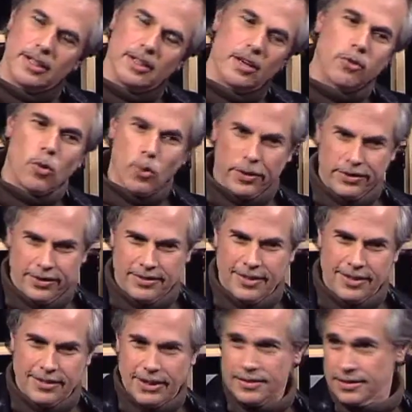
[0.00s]
Of course,
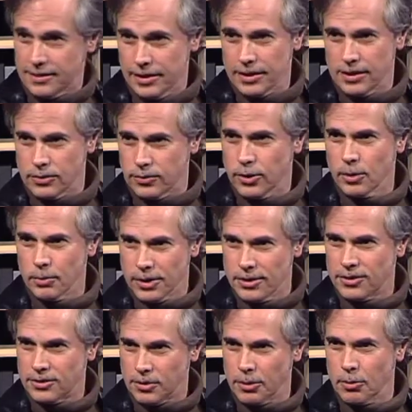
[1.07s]
that's not to say that the film
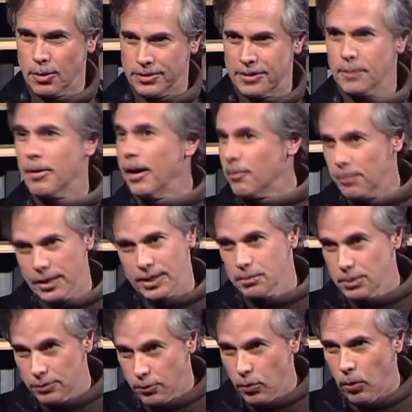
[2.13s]
industry wasn't about money
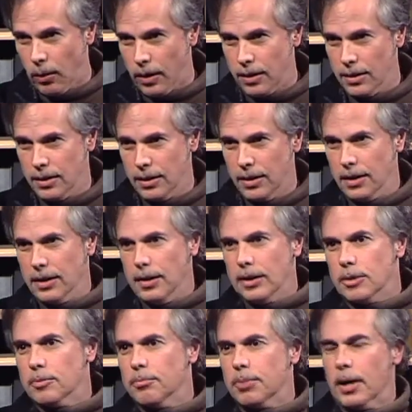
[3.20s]
before,
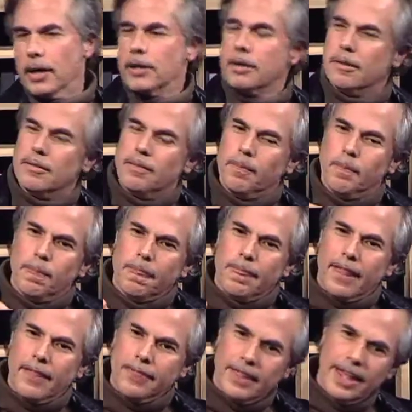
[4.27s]
but
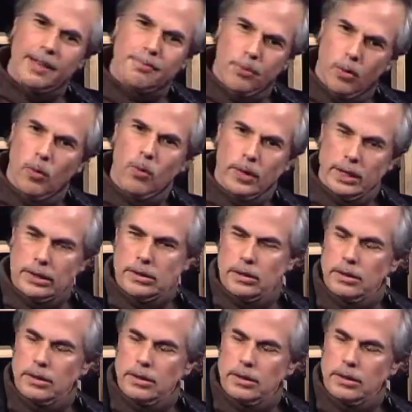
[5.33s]
at that point,